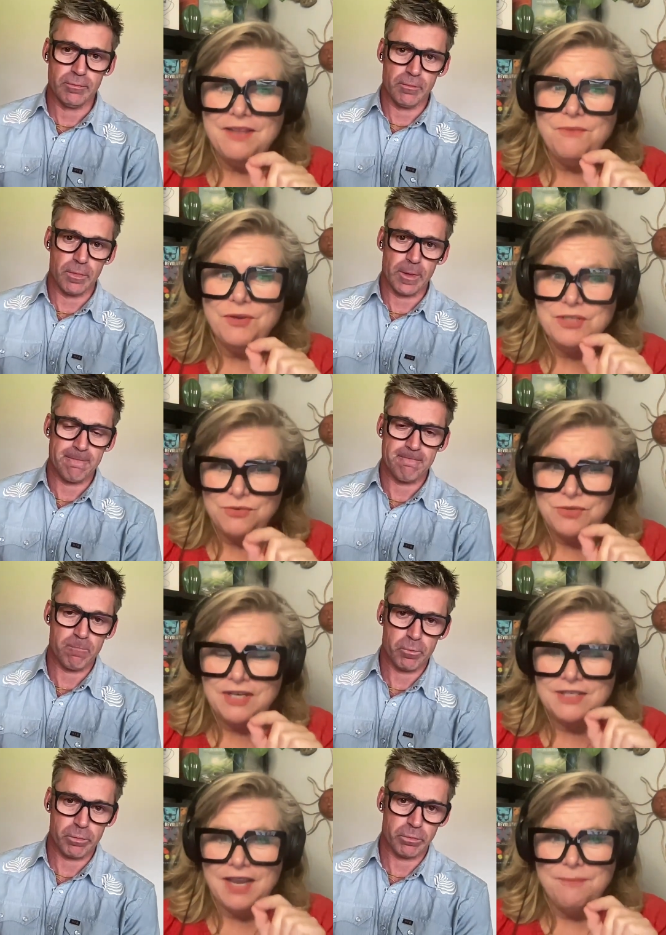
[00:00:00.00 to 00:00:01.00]
Speaker 1: What's interesting,
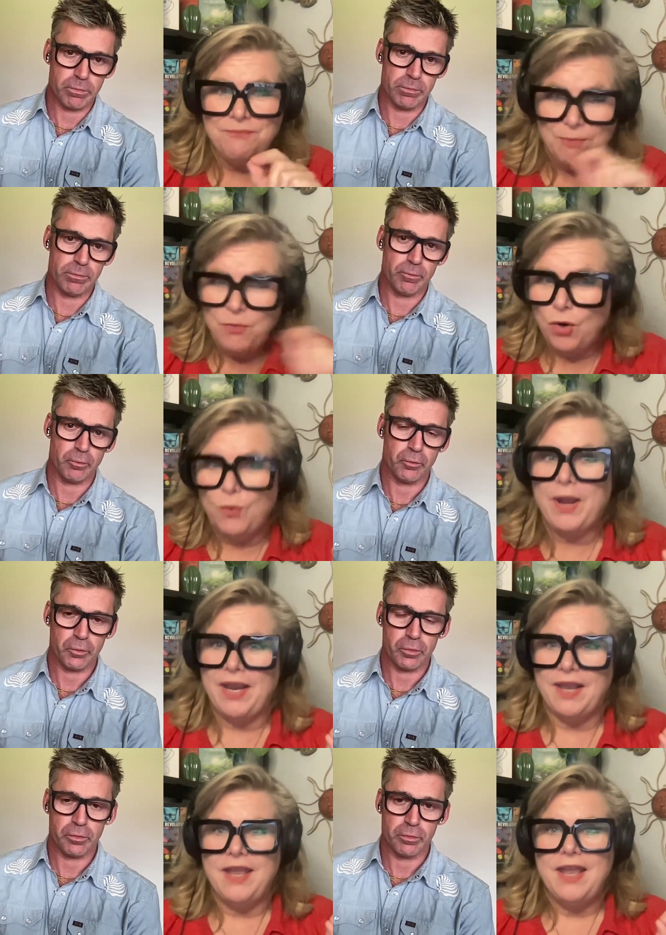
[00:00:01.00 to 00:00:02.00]
because I'm from
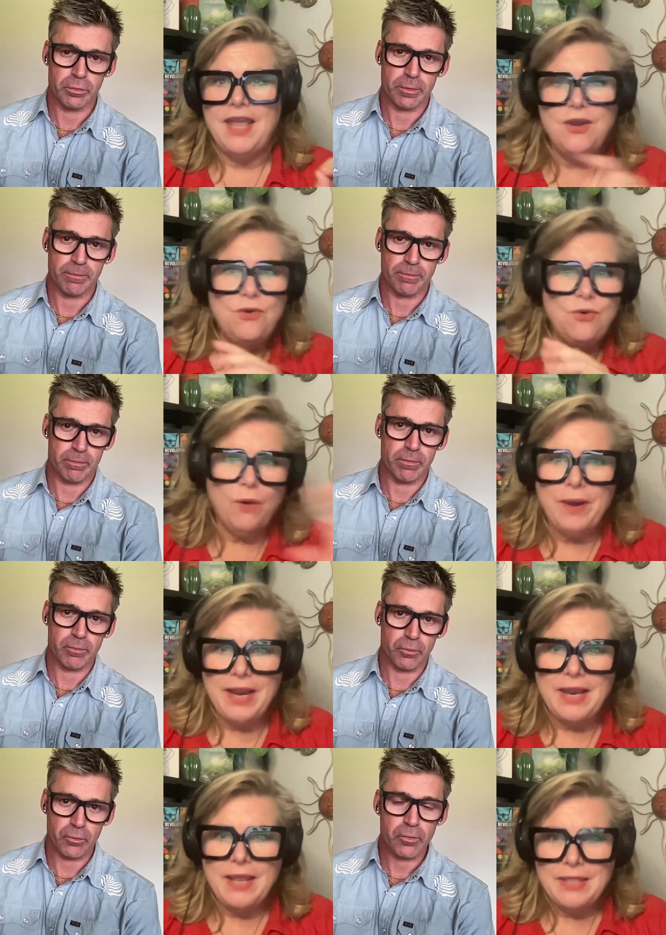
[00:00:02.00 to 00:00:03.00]
Norway, and in
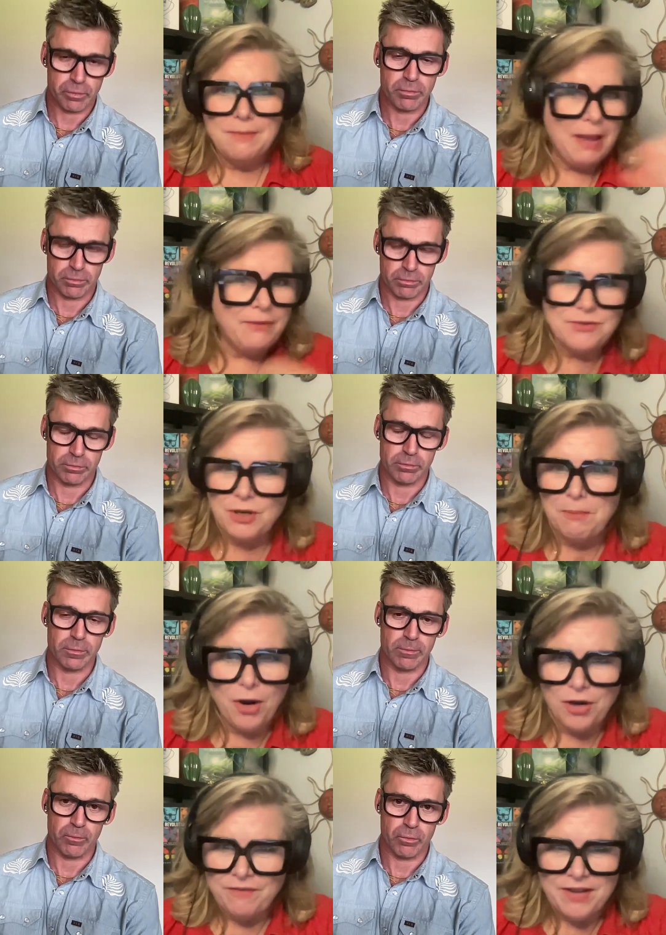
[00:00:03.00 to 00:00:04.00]
Norway, the mountains are
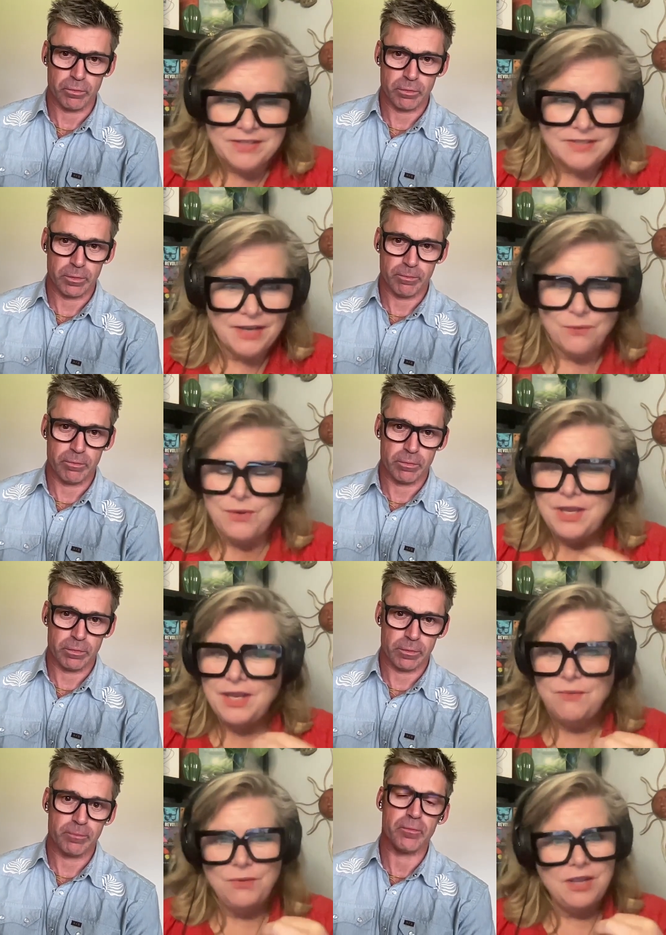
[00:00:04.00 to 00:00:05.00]
part of us. Like
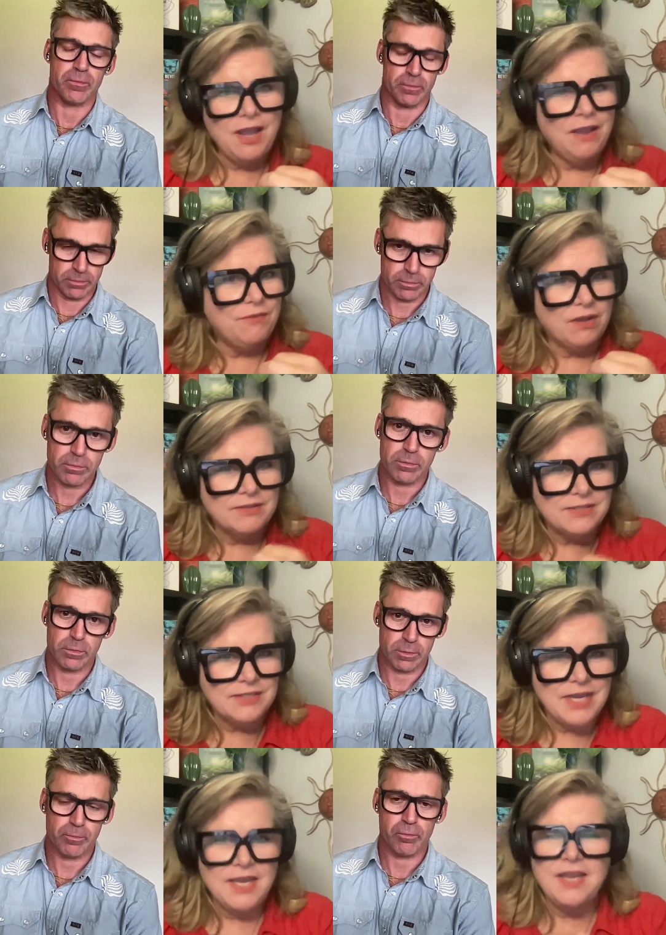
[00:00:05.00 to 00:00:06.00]
we mm-hmm. I've gone
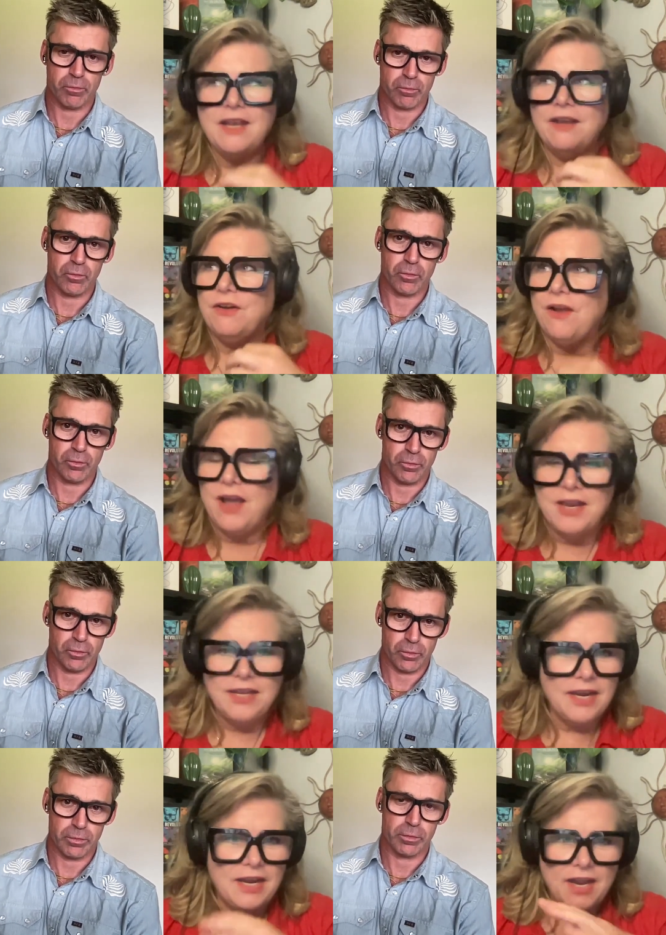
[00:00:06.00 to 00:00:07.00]
skiing, I've gone
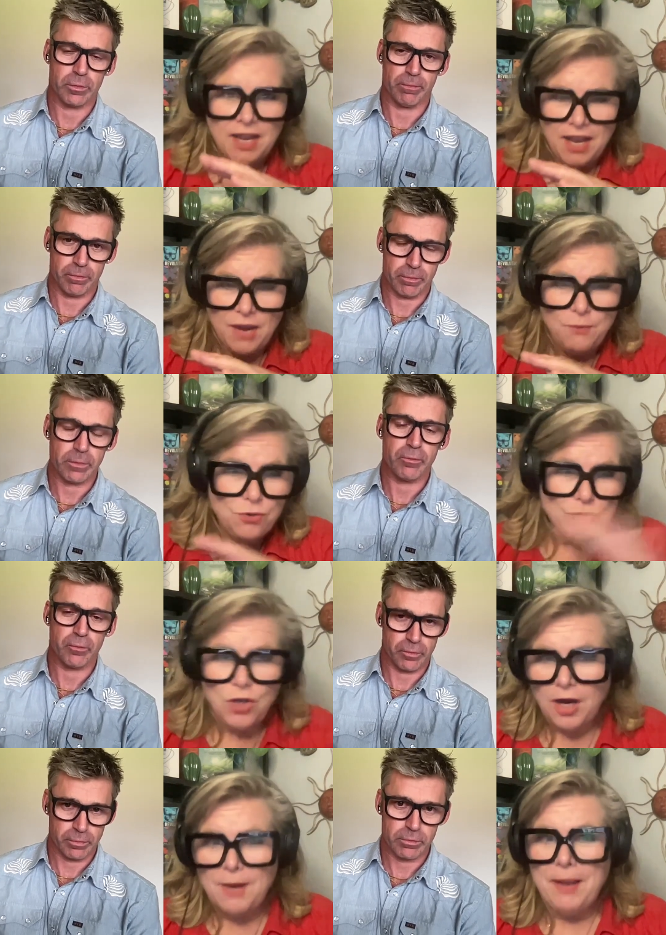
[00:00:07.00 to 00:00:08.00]
hiking, and when you
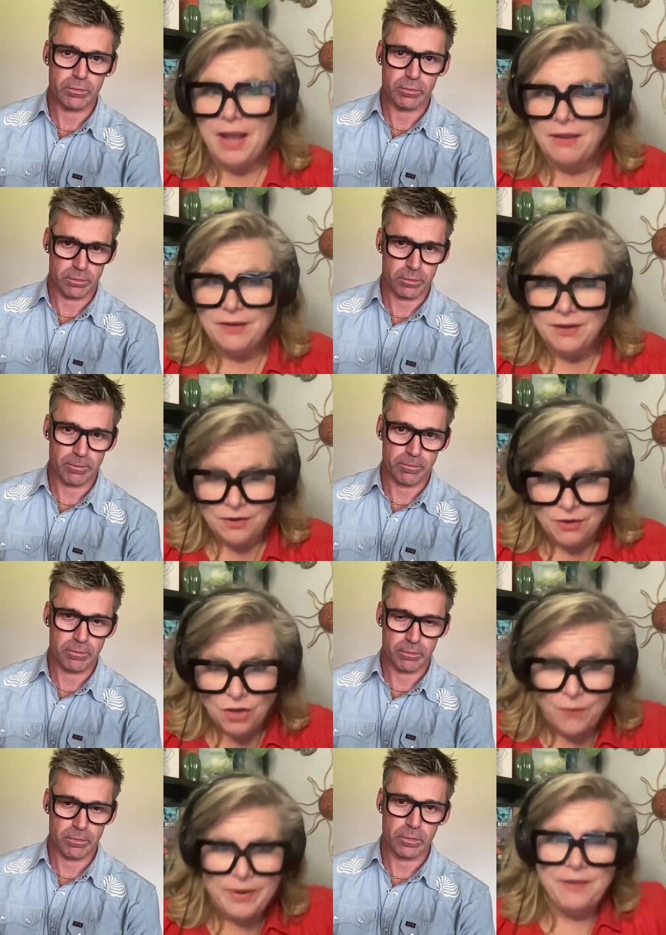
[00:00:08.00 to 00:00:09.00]
talk about
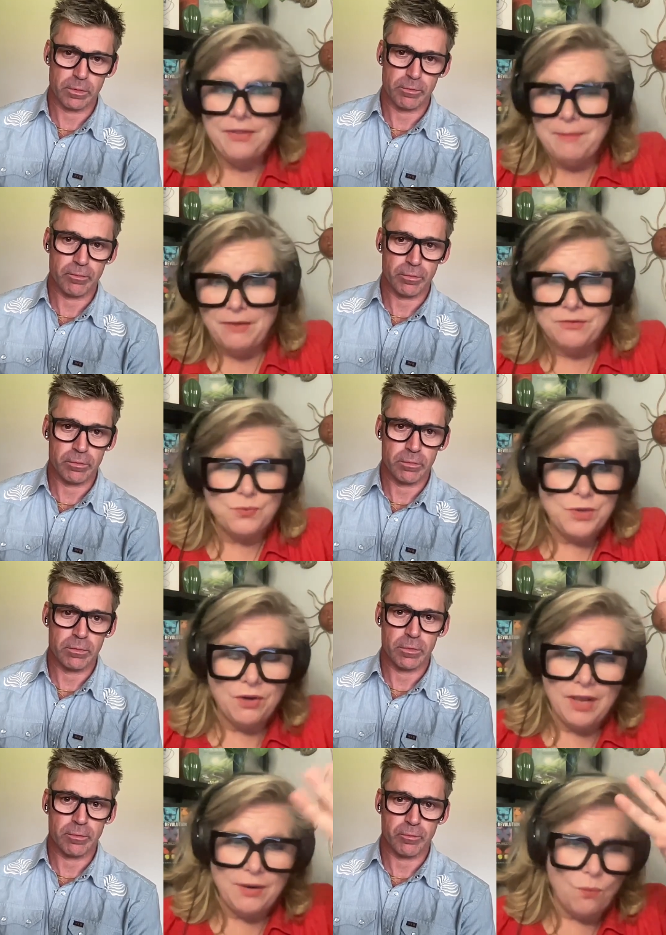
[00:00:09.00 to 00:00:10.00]
going out in the mountains, we are
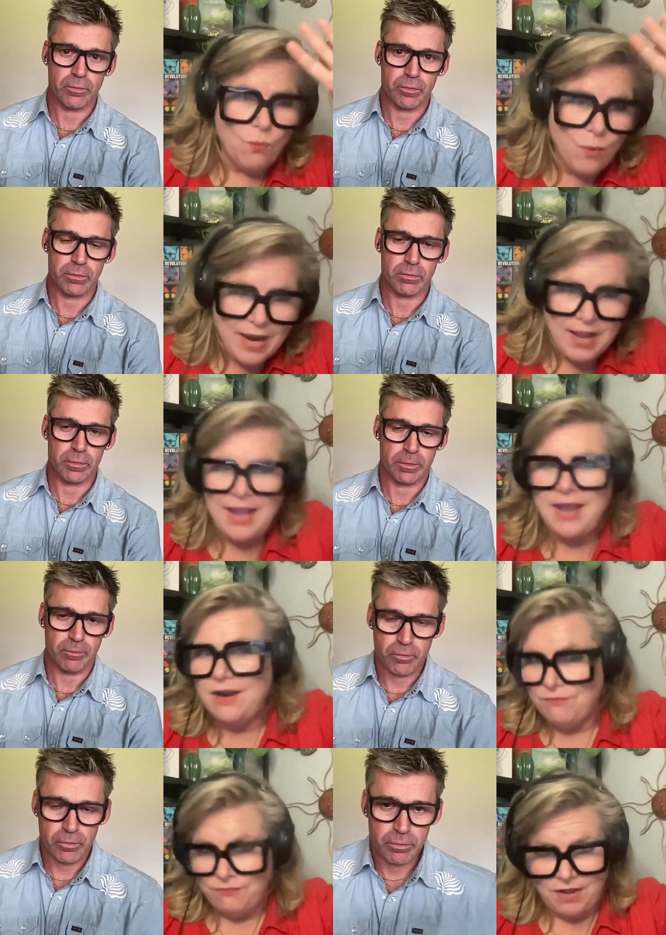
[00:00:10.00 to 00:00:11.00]
like way ahead
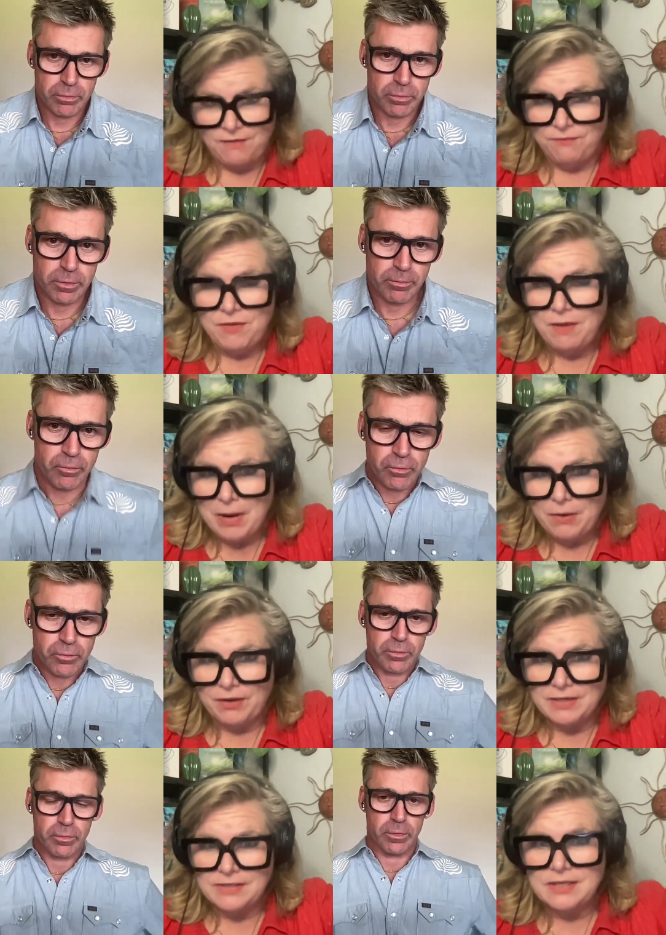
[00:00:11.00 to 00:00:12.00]
of
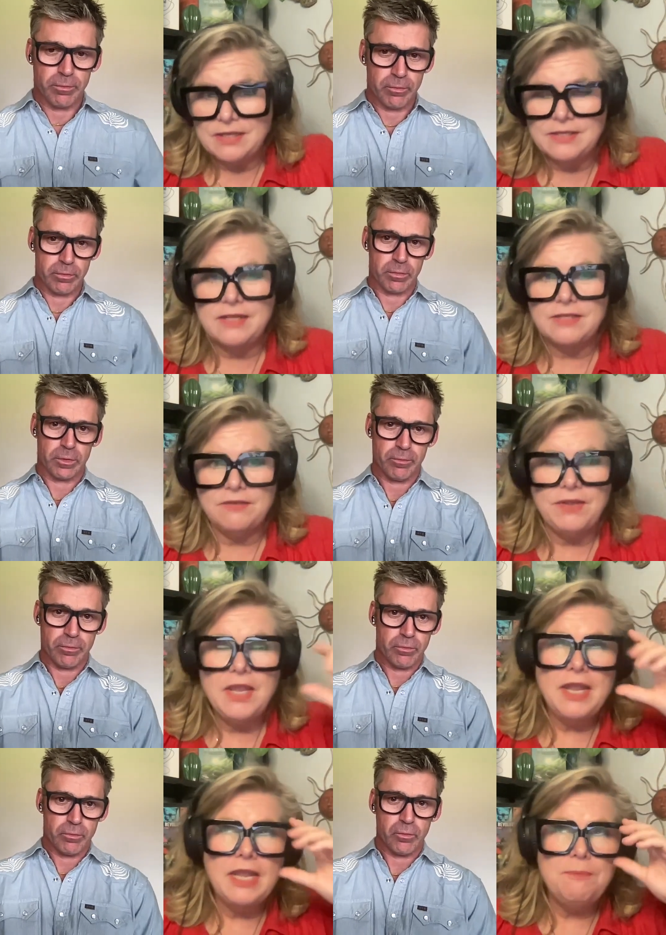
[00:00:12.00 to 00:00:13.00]
Americans in the sense of
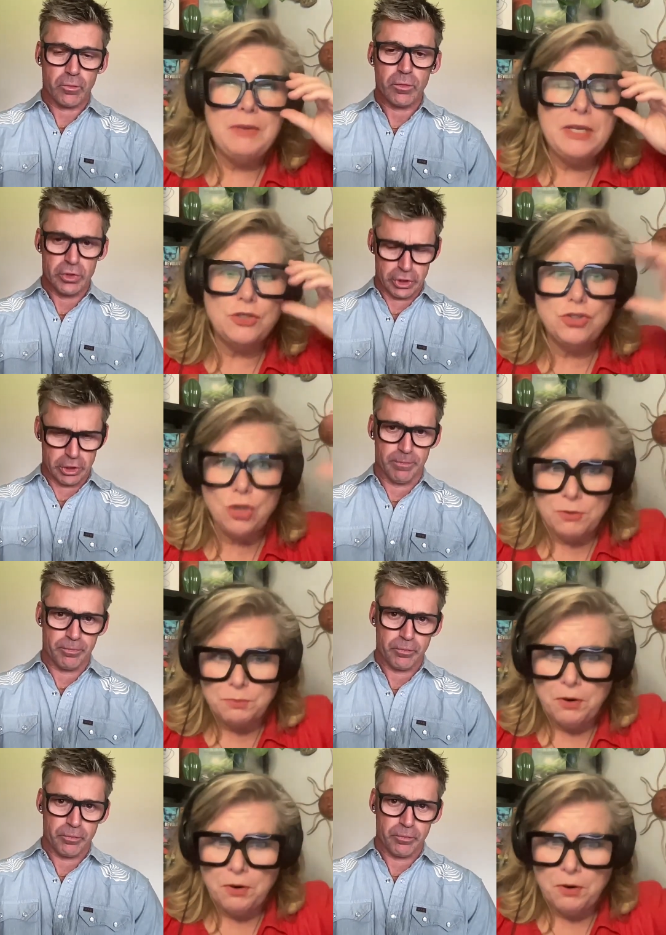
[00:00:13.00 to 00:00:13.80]
it being so much